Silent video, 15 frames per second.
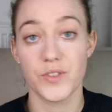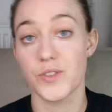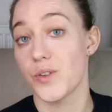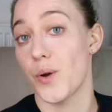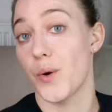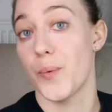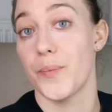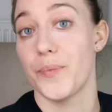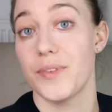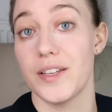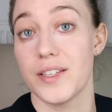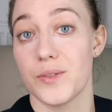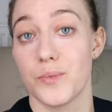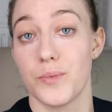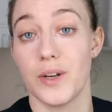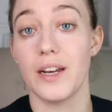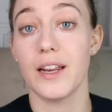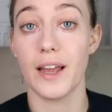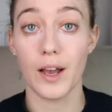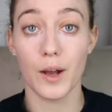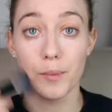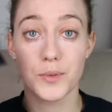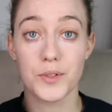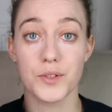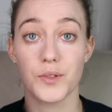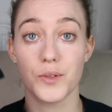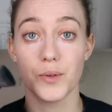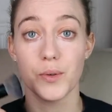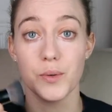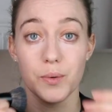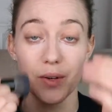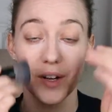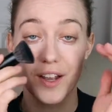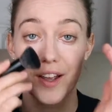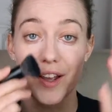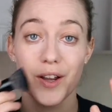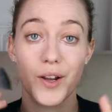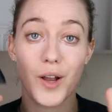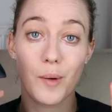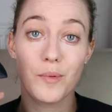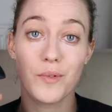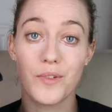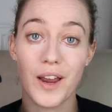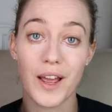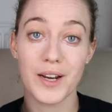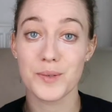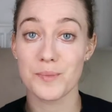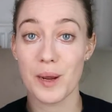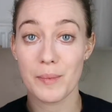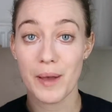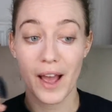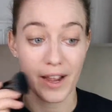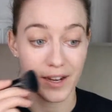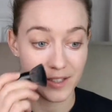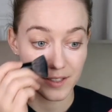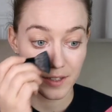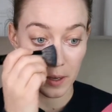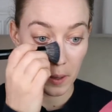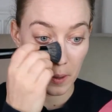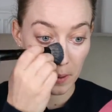So this really helps to camouflage my bags.